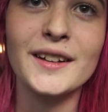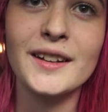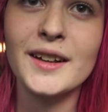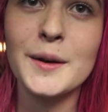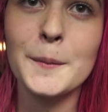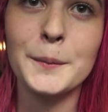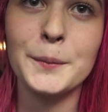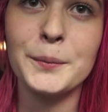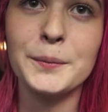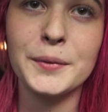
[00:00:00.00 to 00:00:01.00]

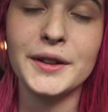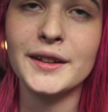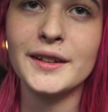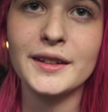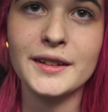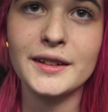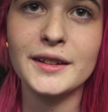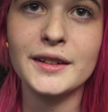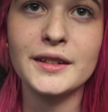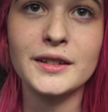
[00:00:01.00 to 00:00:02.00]
But
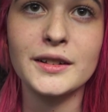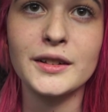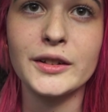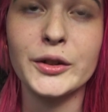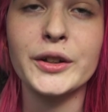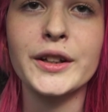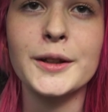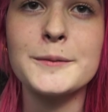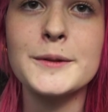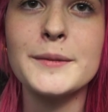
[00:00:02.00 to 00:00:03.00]
you're a
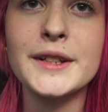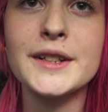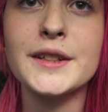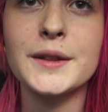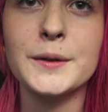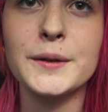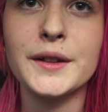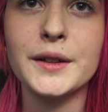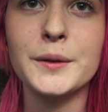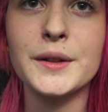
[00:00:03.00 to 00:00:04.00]
human being too,
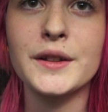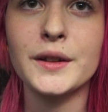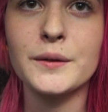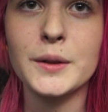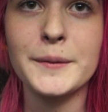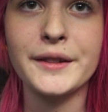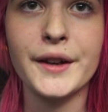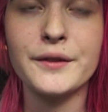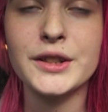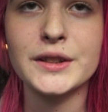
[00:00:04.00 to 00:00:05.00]
and you deserve to be
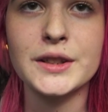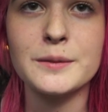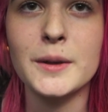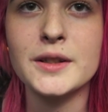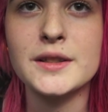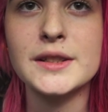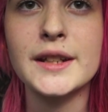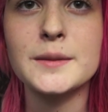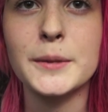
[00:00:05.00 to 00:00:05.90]
loved just as much as the next